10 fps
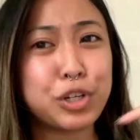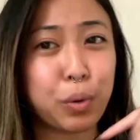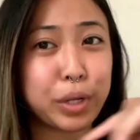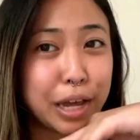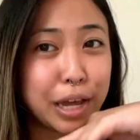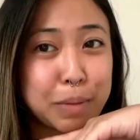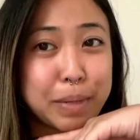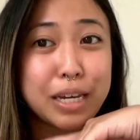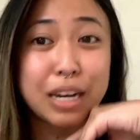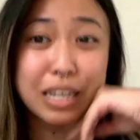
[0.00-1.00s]
you only like me
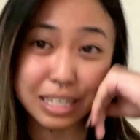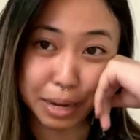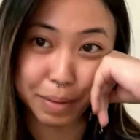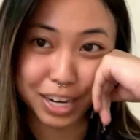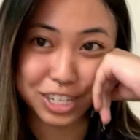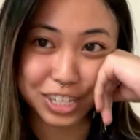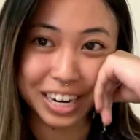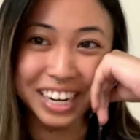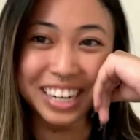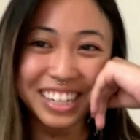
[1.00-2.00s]
because I'm
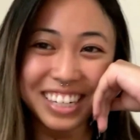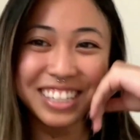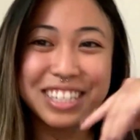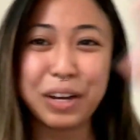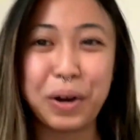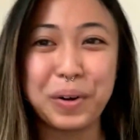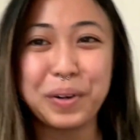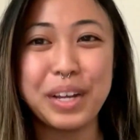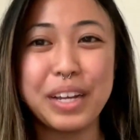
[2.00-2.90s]
Asian? So